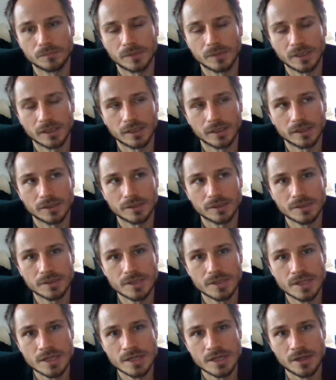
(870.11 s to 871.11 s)
like a
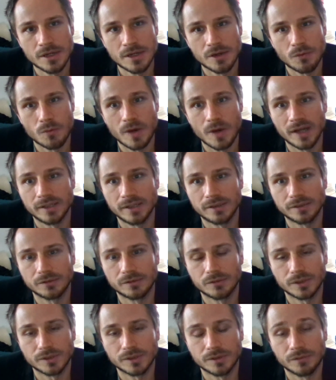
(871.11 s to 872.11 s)
wide
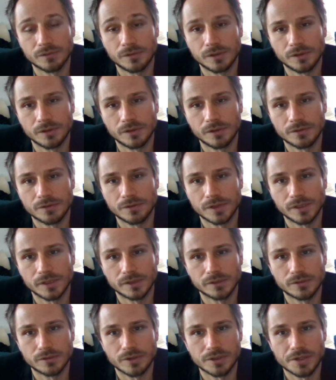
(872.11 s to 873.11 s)
philosophical
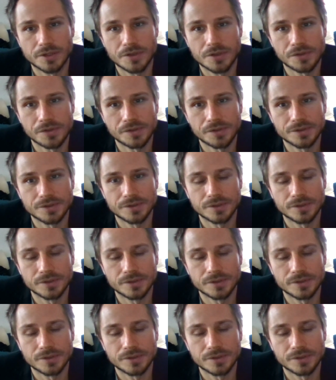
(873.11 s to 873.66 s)
tradition